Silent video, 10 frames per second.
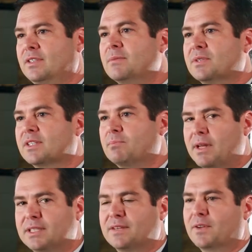It seems
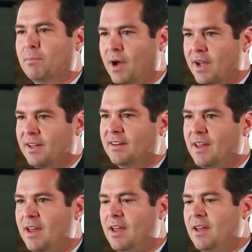expensive to buy it.
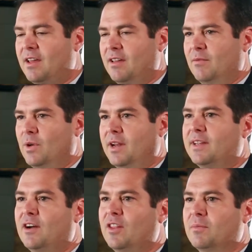And what I
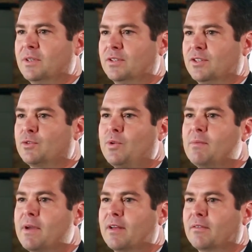tell them is there's
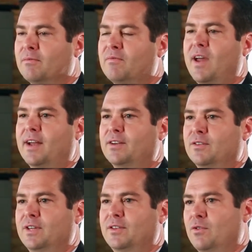three main
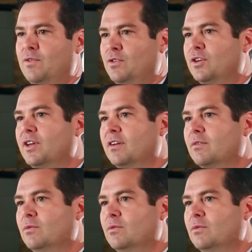factors that they're overlooking.